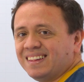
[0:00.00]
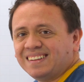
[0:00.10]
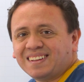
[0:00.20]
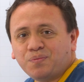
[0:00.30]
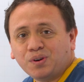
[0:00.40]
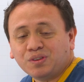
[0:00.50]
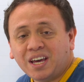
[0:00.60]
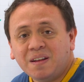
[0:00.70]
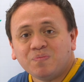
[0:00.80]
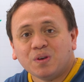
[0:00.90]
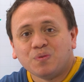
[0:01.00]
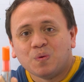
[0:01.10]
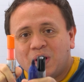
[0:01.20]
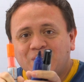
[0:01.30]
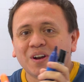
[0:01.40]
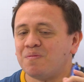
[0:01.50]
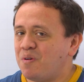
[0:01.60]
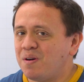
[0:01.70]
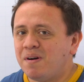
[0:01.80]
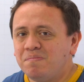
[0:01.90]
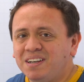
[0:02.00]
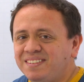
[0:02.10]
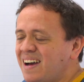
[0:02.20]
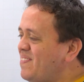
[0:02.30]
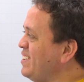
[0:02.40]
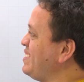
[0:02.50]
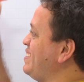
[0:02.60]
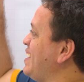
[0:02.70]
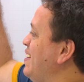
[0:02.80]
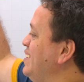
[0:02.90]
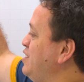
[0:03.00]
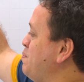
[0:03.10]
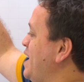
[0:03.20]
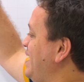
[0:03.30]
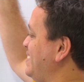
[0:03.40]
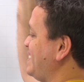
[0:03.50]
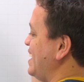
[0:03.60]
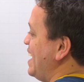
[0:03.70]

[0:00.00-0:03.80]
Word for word: That's all for today. If you want to learn more about mixed numbers, check out this playlist.